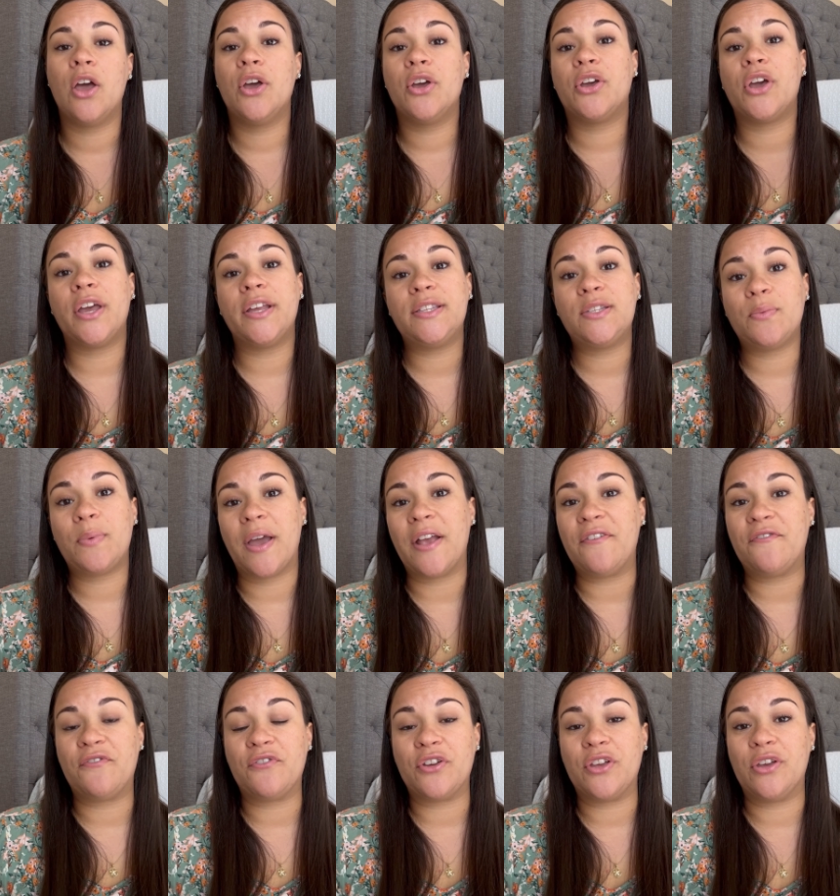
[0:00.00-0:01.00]
going to
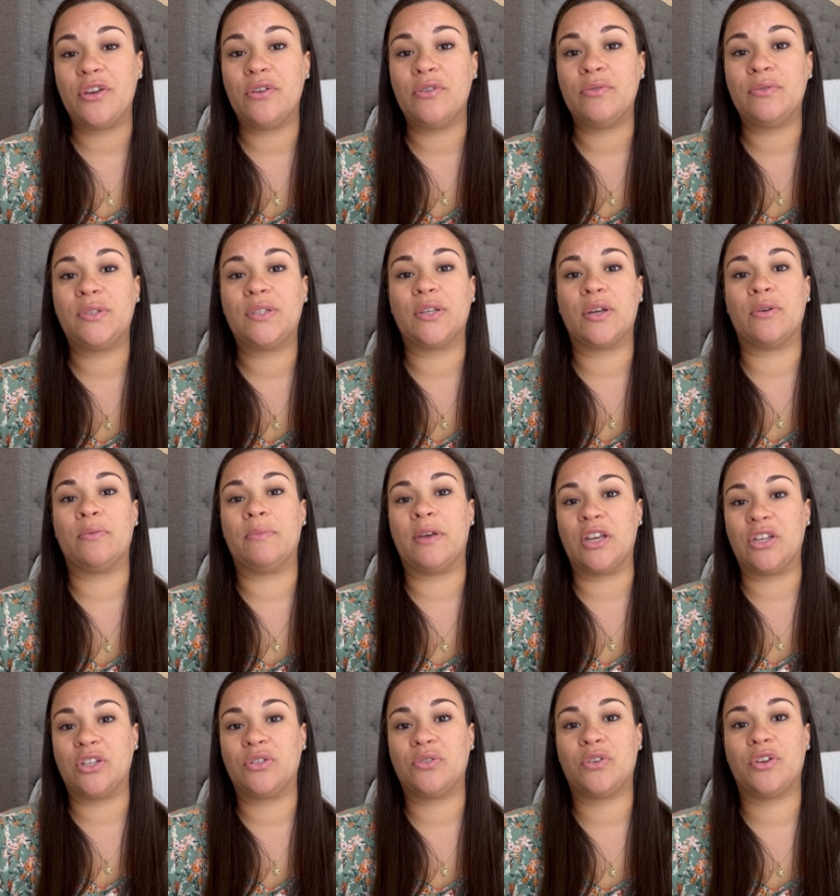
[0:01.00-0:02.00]
wait for you, so
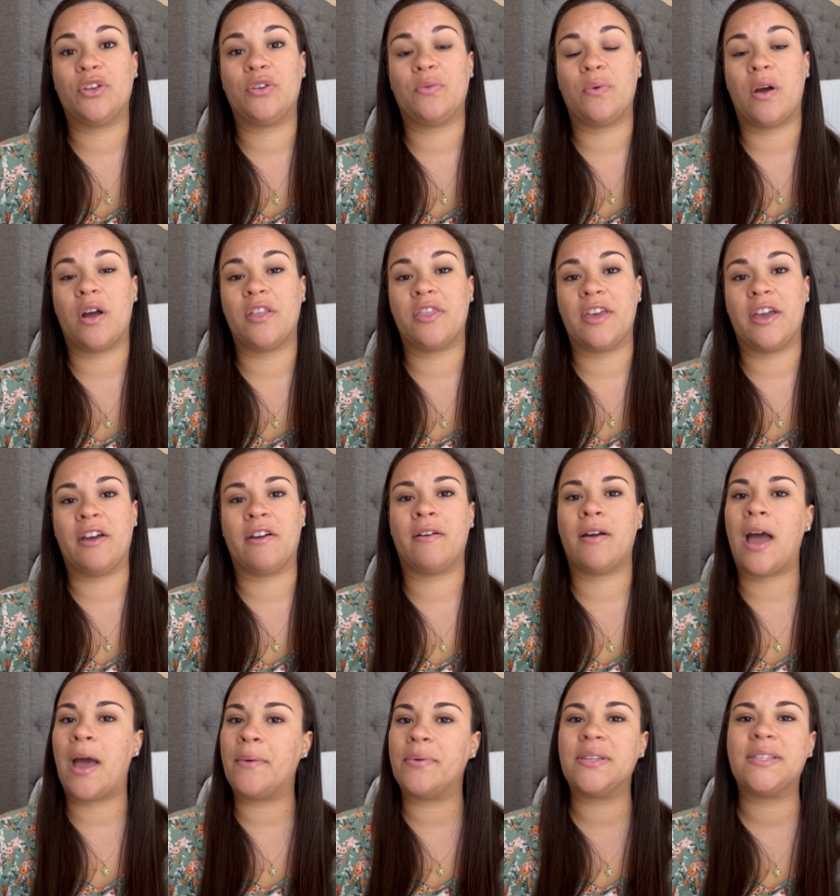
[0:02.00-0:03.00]
make sure you are
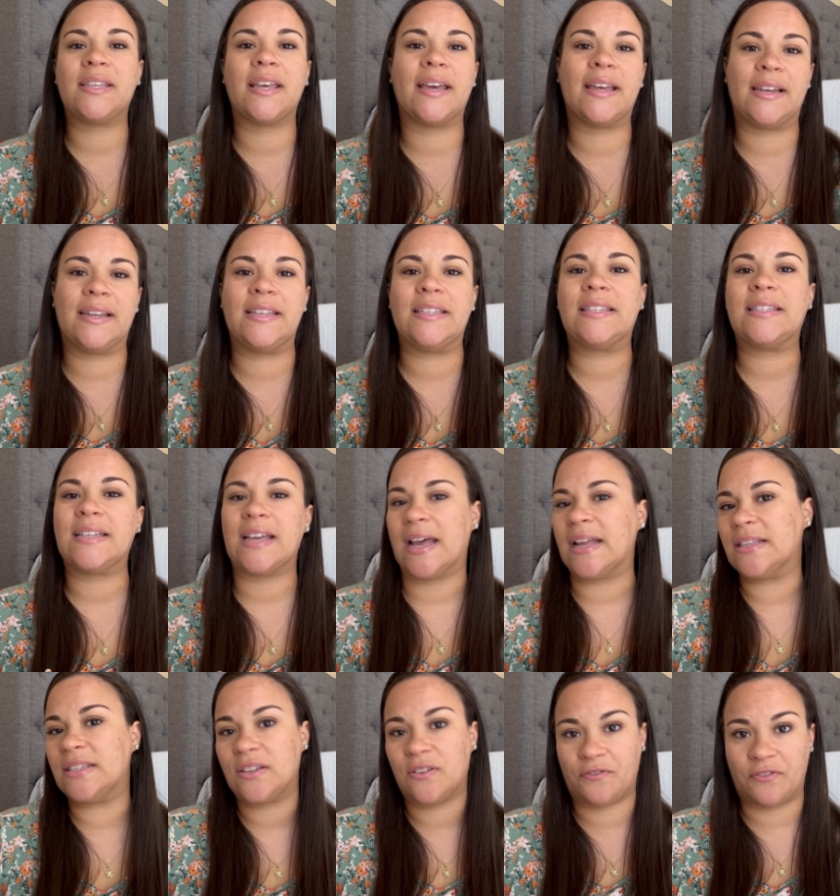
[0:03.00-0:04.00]
there, I would say at least
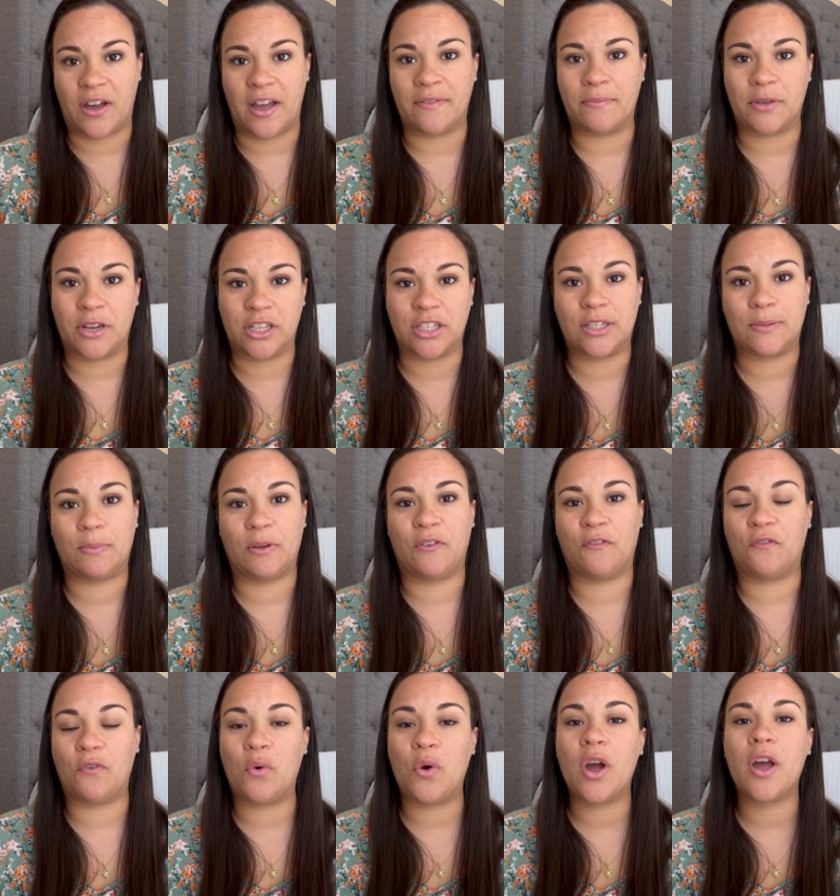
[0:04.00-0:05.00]
10 to 5 minutes
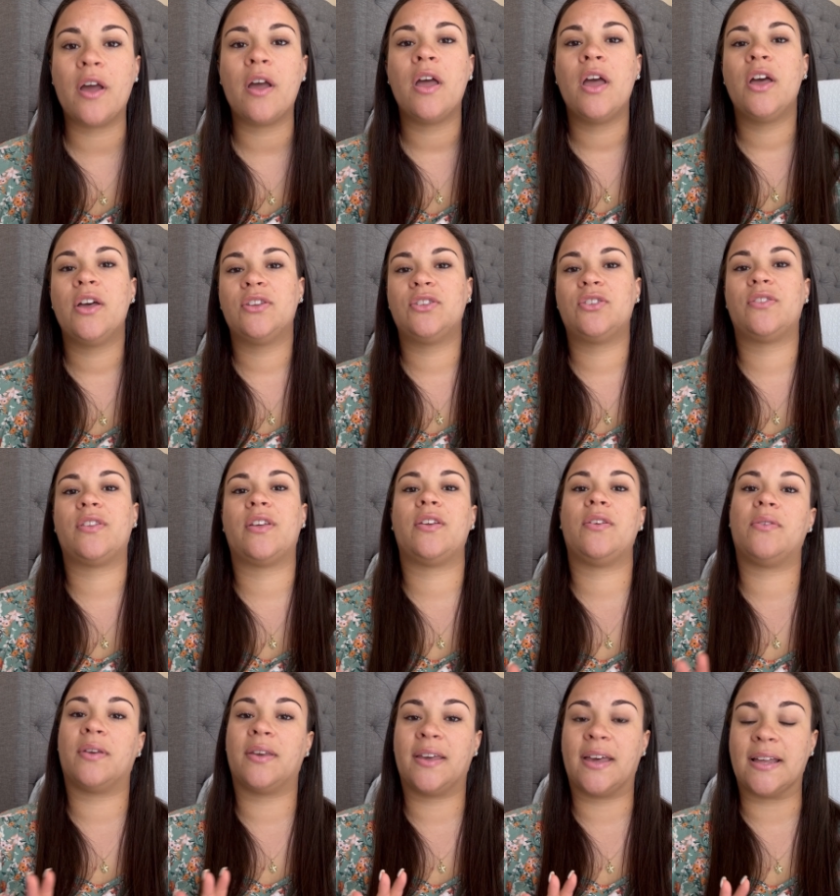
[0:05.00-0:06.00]
before so that
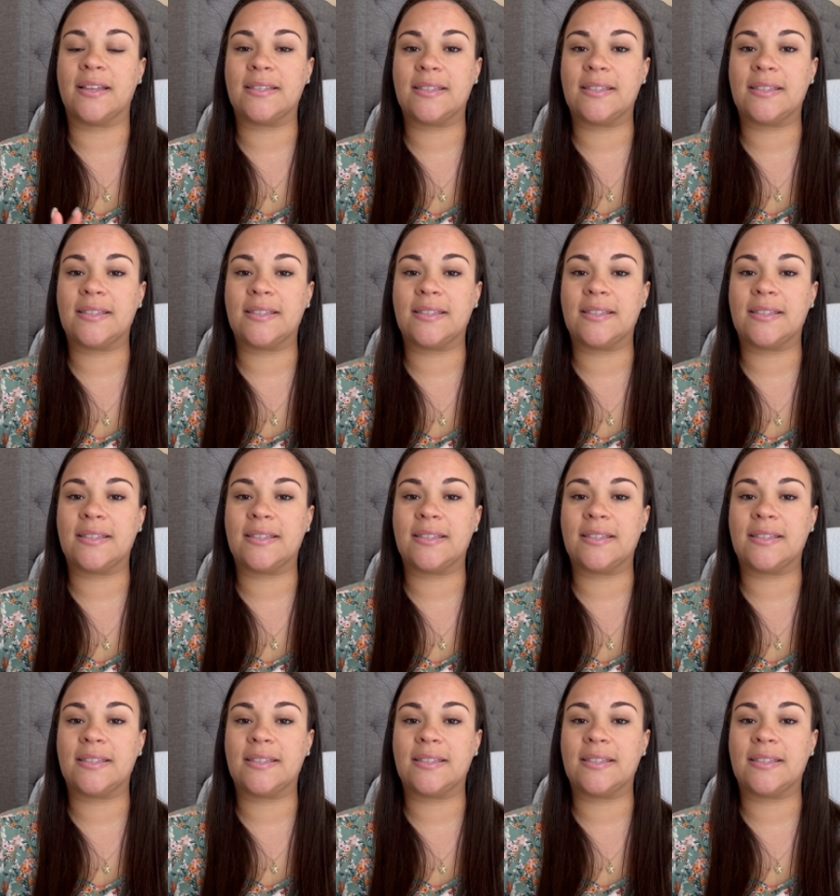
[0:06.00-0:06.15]
you can get